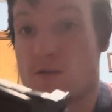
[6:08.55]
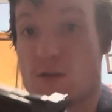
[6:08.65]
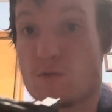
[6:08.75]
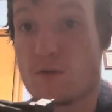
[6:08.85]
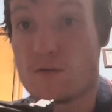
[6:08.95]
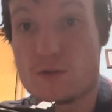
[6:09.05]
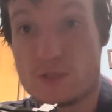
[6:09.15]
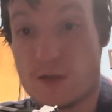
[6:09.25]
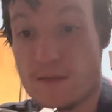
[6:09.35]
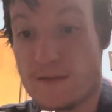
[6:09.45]
So we'll
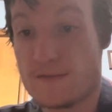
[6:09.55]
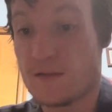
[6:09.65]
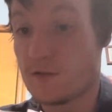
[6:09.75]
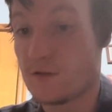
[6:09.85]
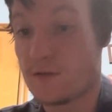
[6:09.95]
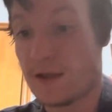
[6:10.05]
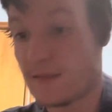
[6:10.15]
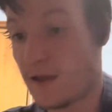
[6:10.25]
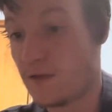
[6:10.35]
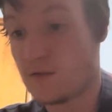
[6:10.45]
shut the cylinder like
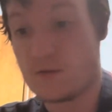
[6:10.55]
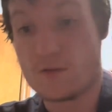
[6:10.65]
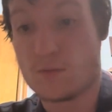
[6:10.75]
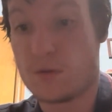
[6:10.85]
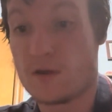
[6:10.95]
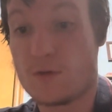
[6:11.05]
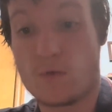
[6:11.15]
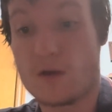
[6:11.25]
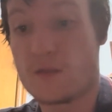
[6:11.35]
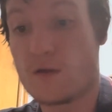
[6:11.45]
that. You just put in
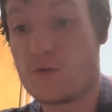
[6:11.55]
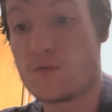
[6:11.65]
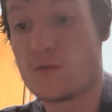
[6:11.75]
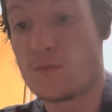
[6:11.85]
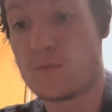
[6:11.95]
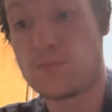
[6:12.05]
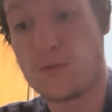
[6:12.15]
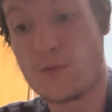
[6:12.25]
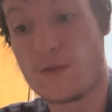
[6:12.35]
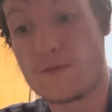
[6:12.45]
one of those, you
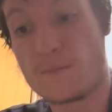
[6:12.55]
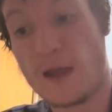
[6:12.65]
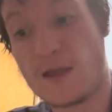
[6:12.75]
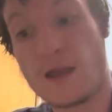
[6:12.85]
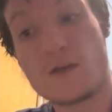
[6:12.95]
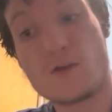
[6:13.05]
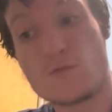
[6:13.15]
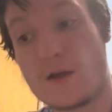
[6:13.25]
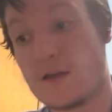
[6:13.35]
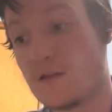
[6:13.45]
pull this back, and you're
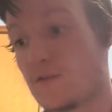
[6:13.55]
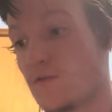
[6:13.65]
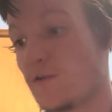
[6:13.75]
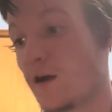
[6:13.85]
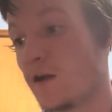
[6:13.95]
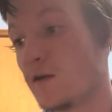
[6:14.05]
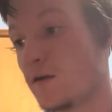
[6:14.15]
ready to fire.